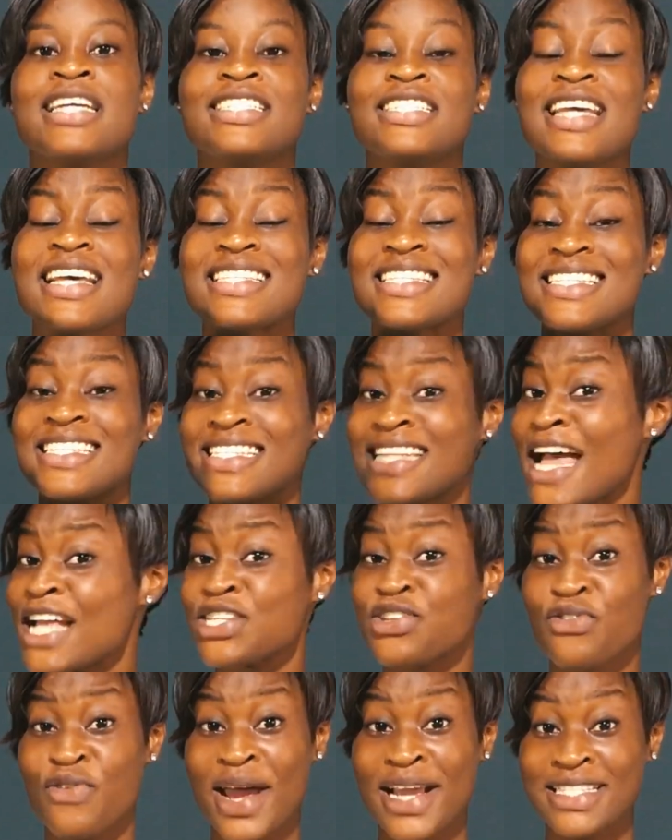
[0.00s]
just
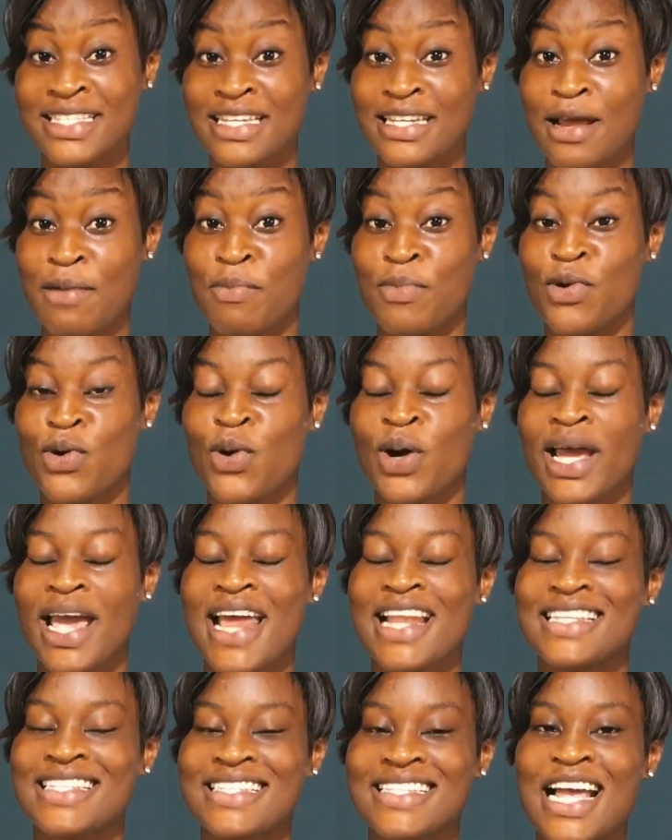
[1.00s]
start writing a blog
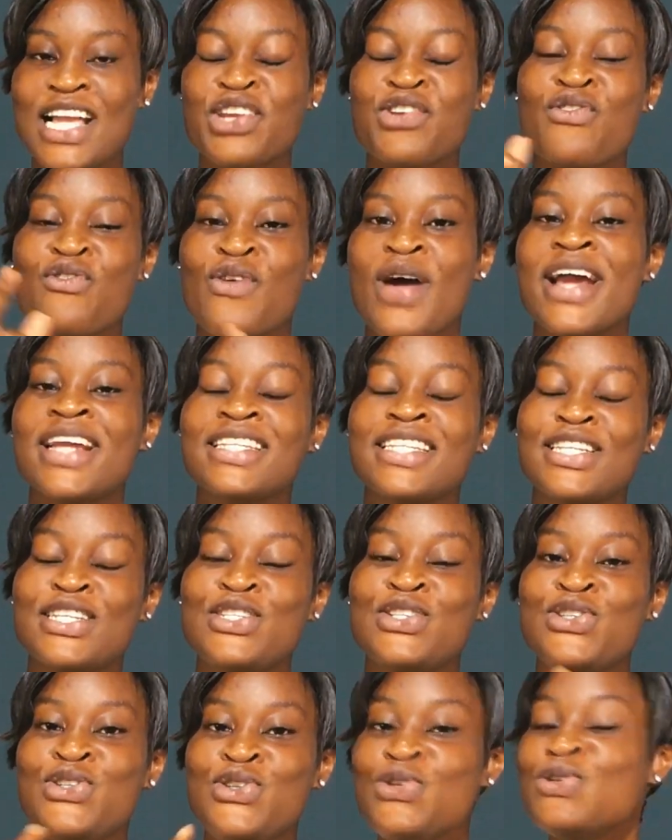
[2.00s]
and start
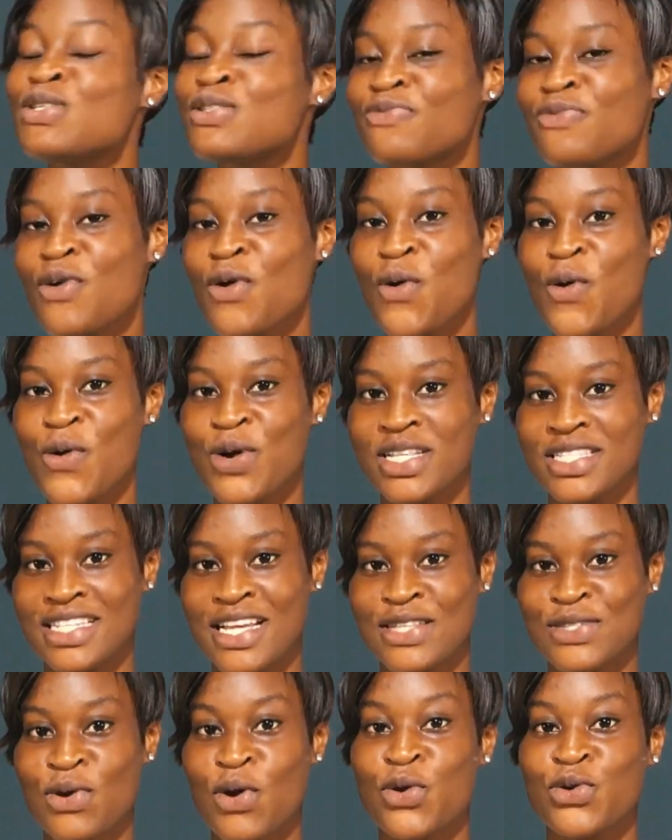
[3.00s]
writing useful
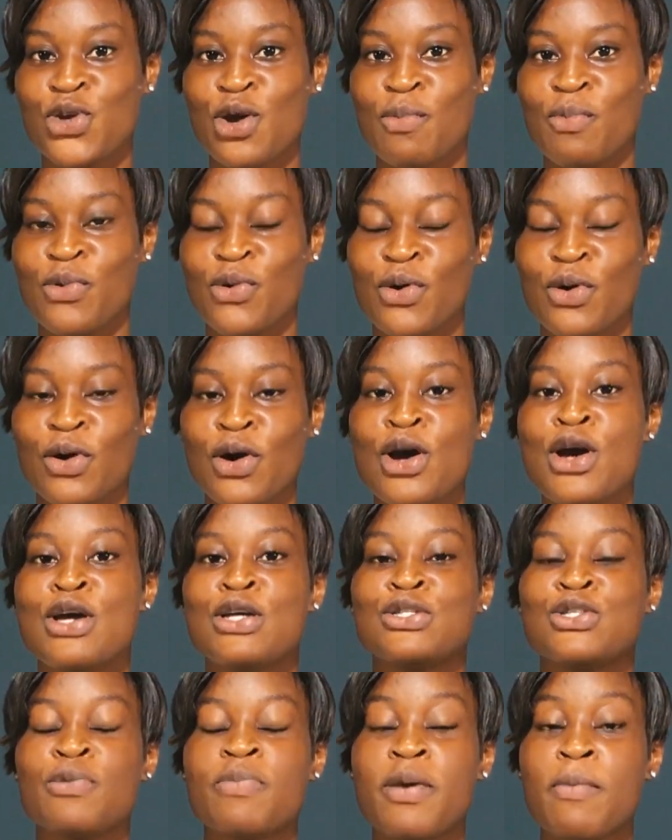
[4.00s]
content on your blog
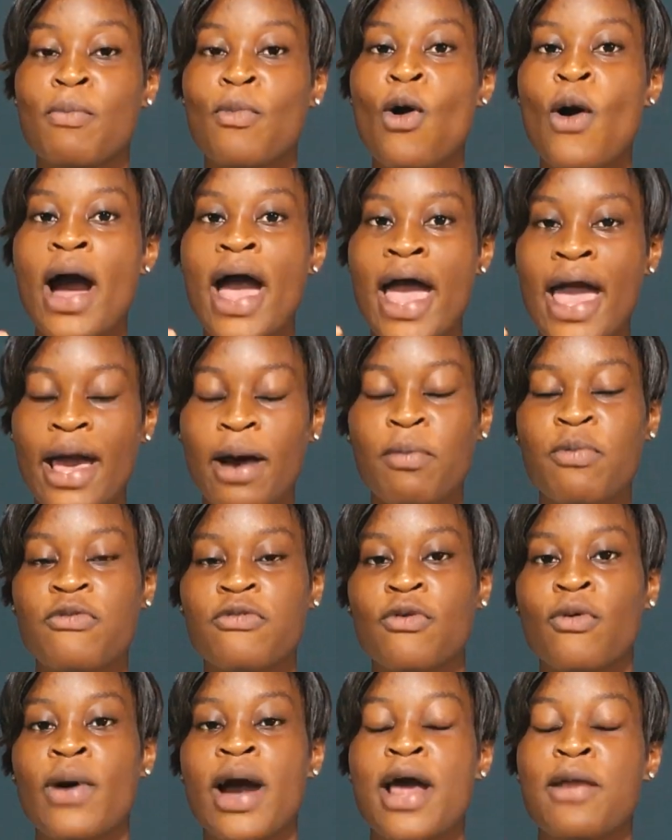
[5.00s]
to be more
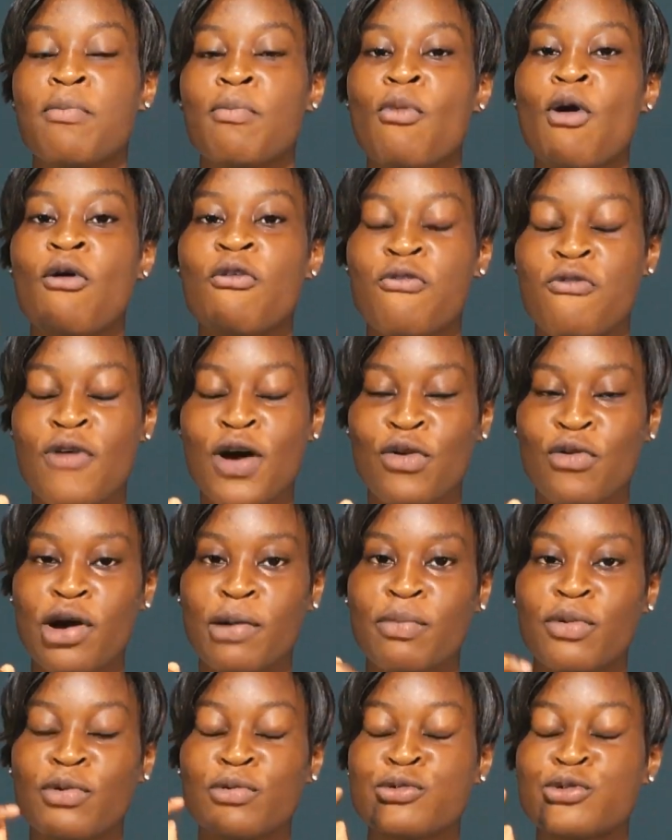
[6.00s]
helpful and more
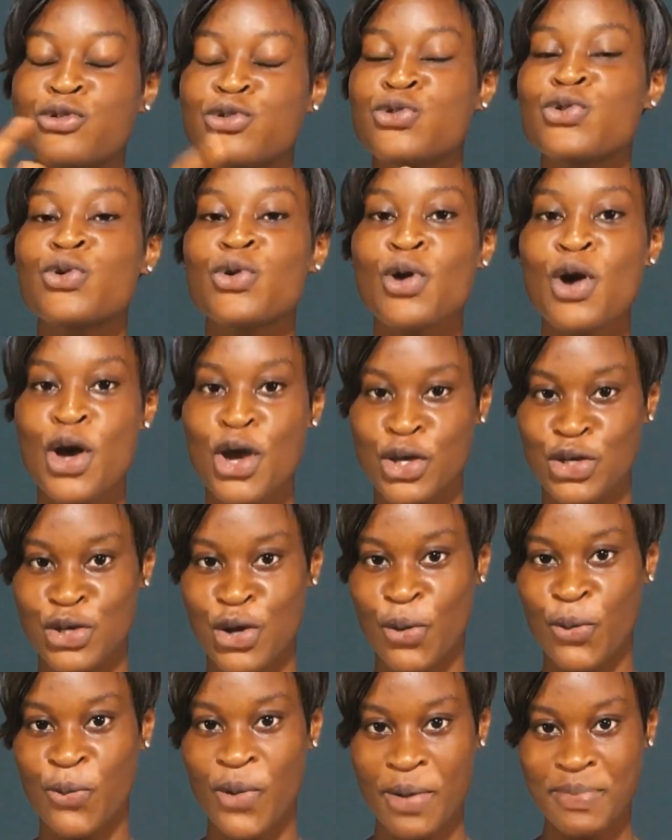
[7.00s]
valuable to
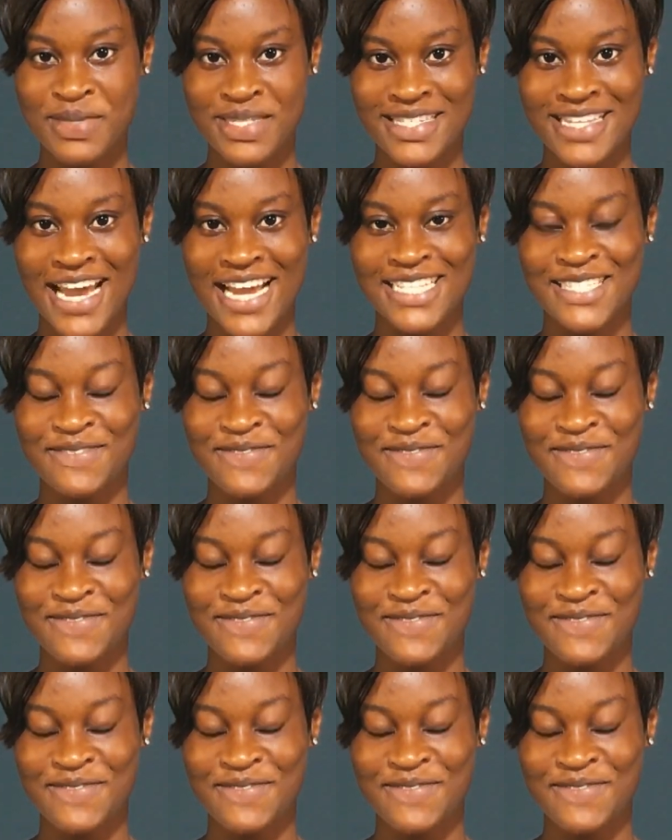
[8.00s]
your website